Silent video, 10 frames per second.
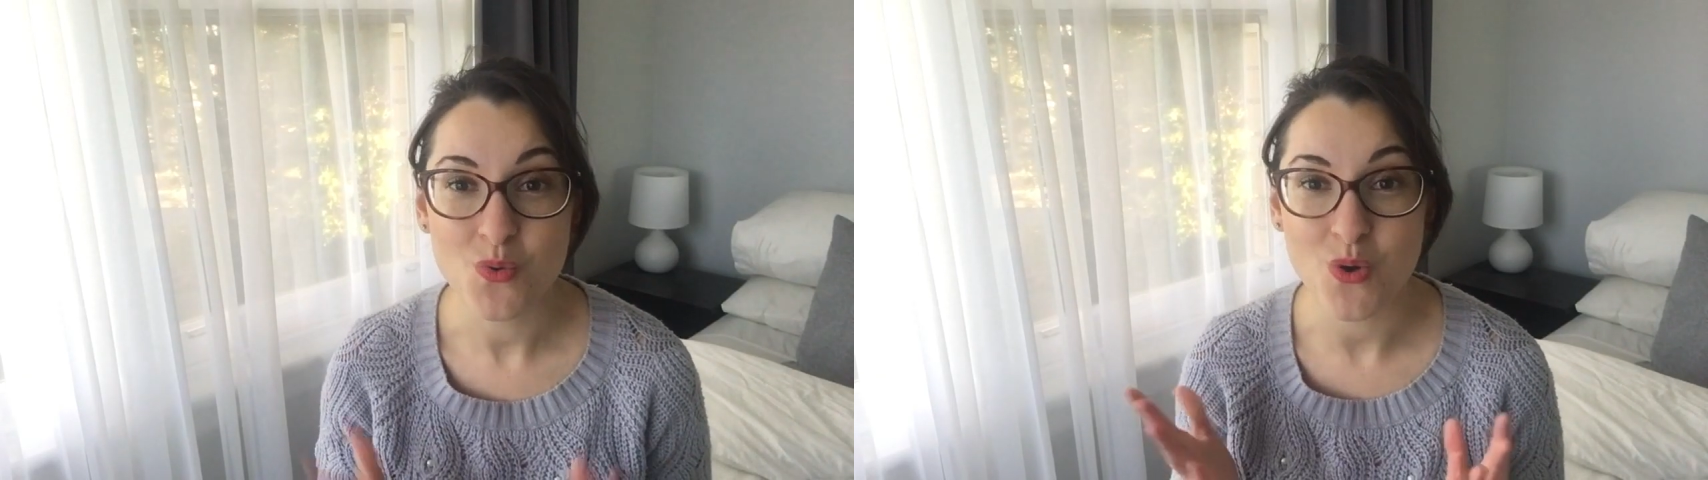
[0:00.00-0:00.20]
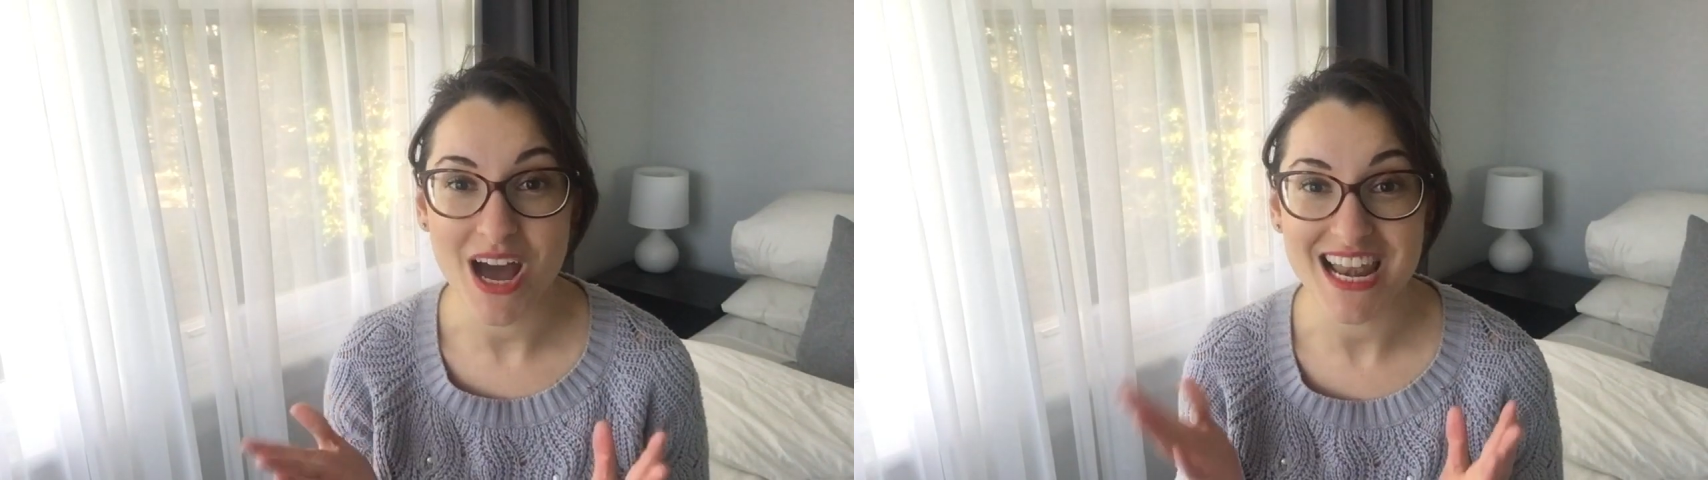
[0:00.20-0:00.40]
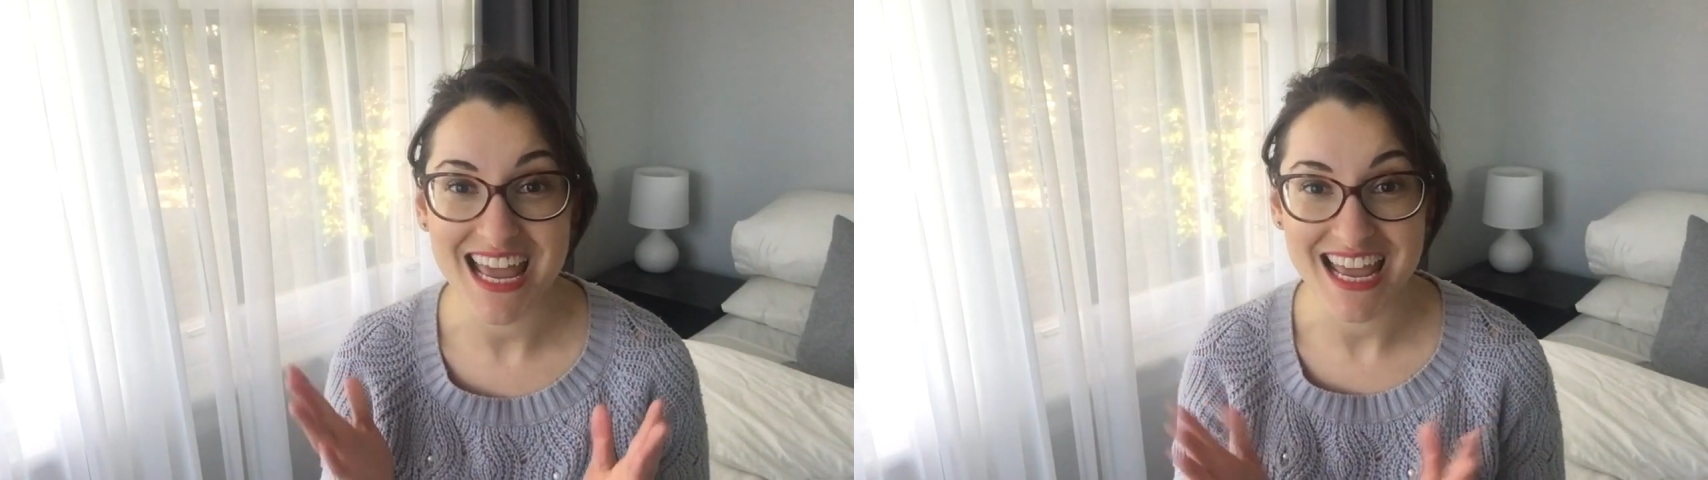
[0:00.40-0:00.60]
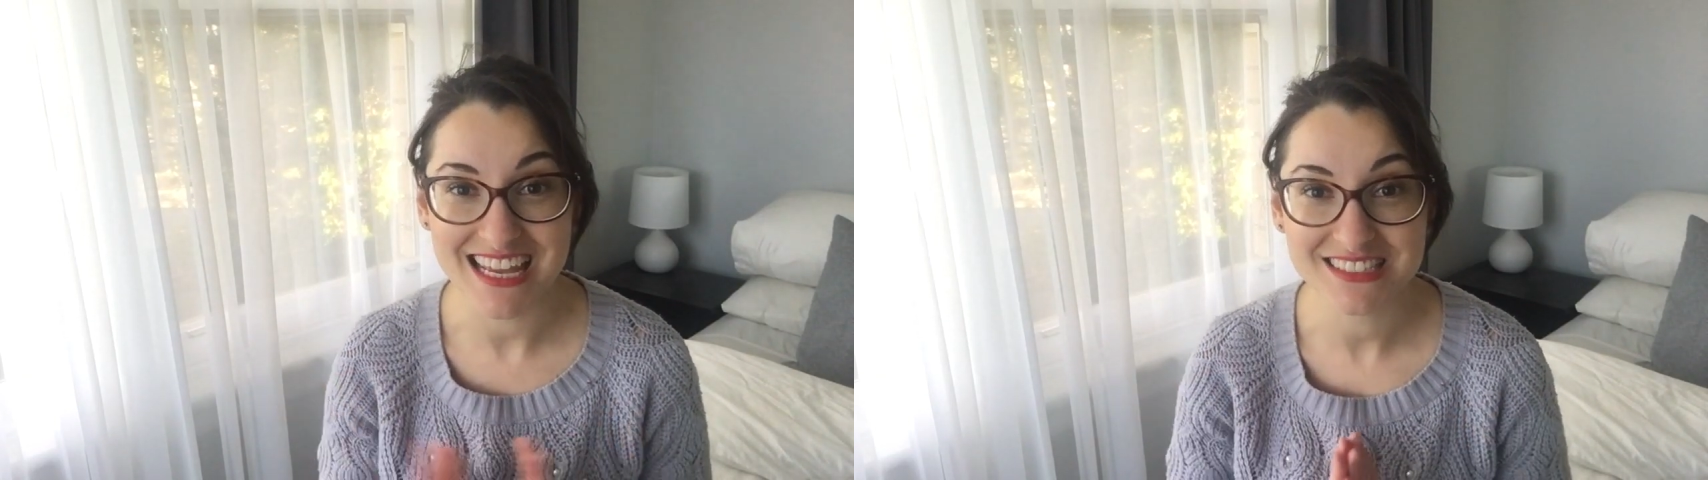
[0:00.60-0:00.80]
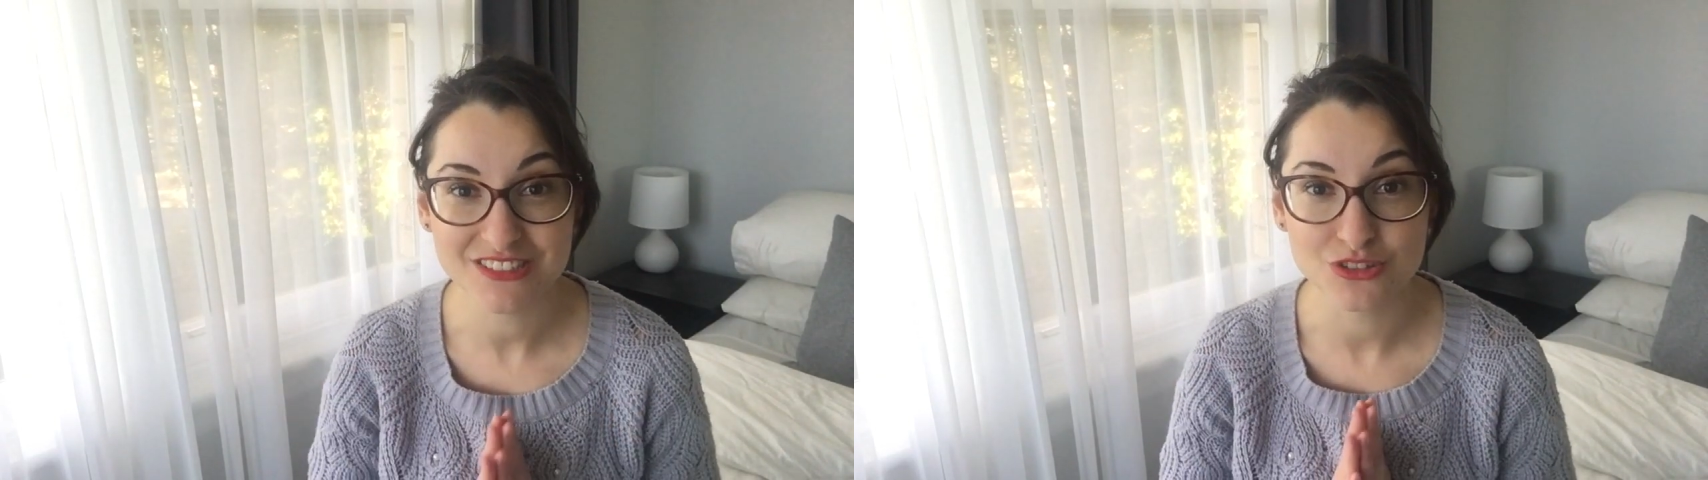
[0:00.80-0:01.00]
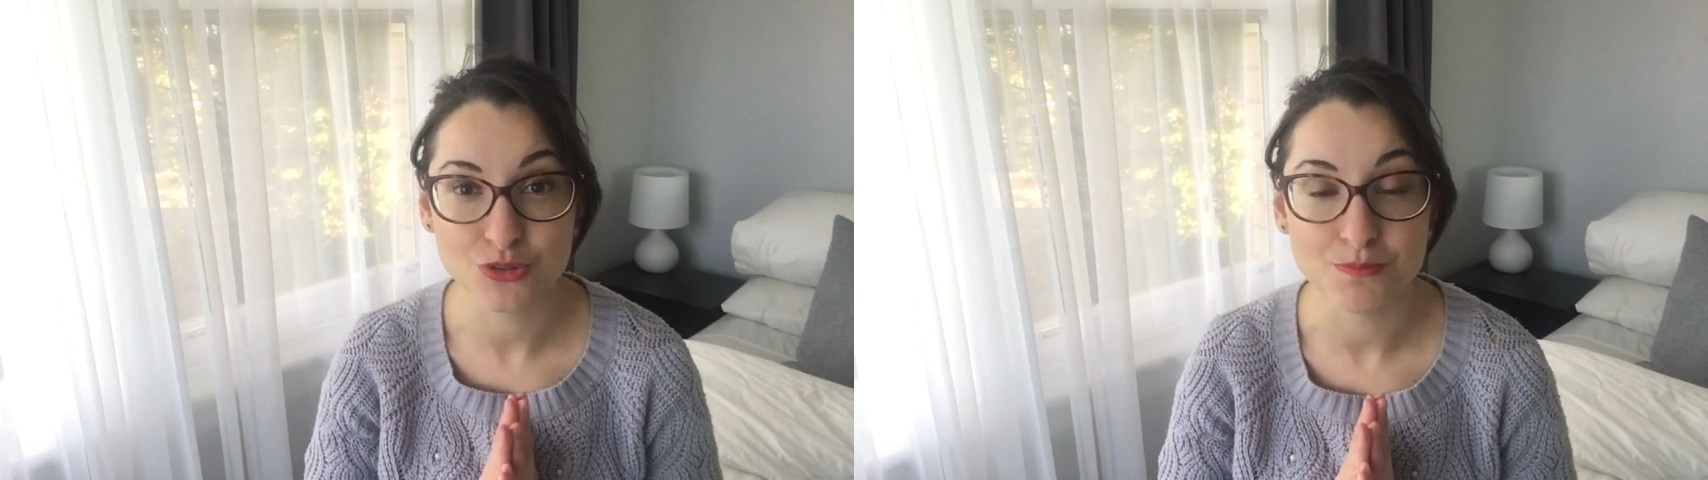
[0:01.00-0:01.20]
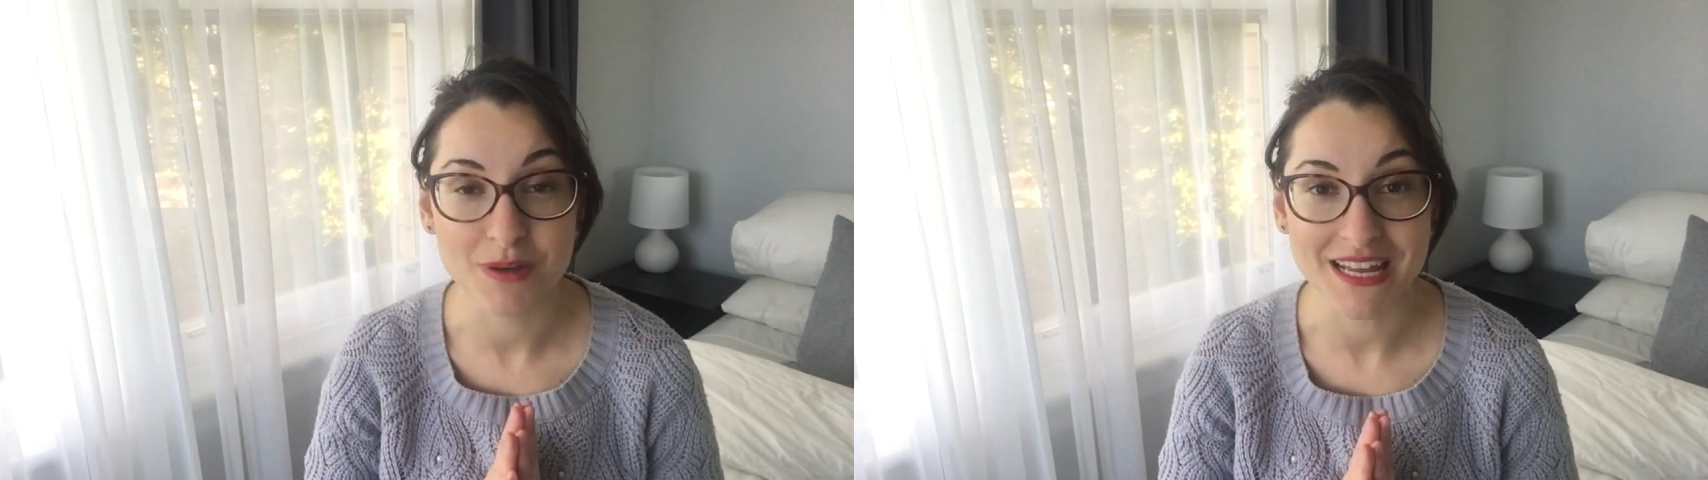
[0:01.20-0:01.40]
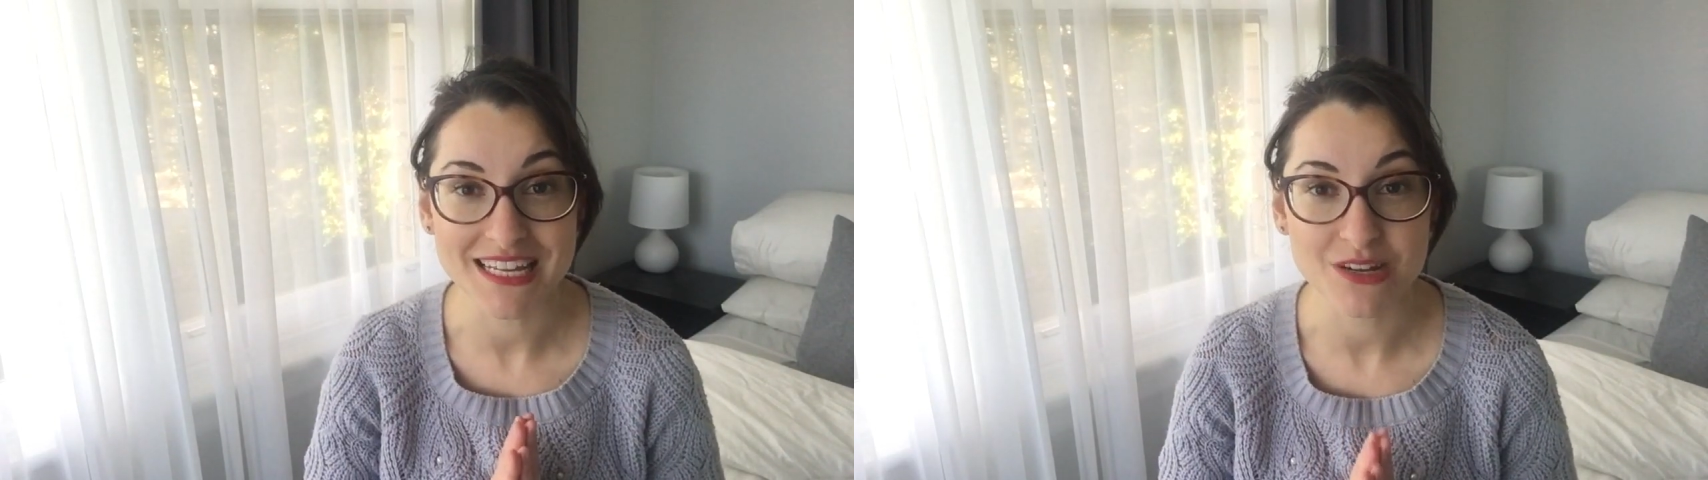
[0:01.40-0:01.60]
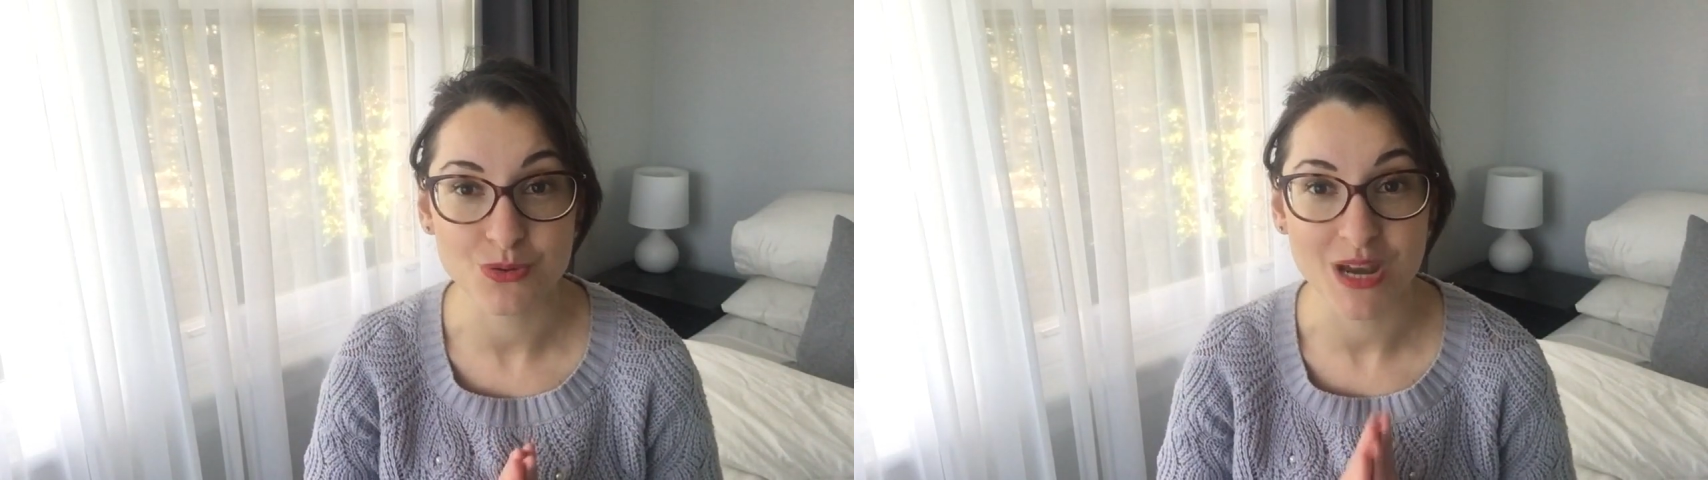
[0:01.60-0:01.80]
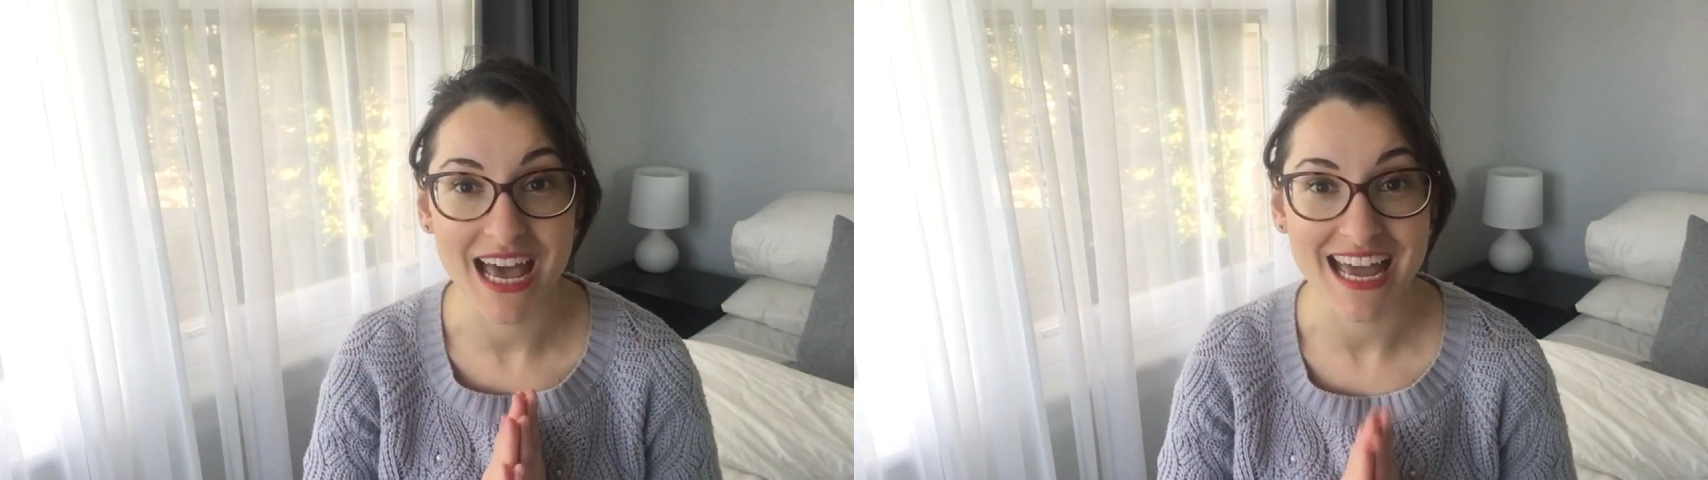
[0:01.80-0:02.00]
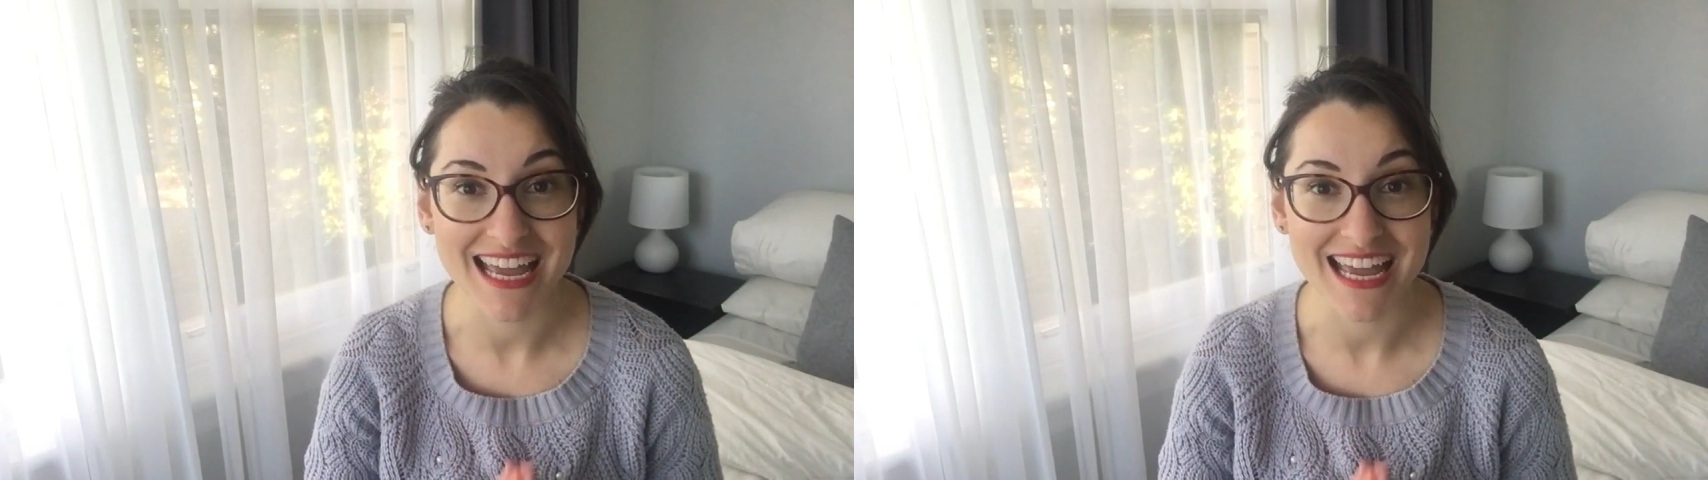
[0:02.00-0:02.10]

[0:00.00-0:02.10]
¿Cuál es tu película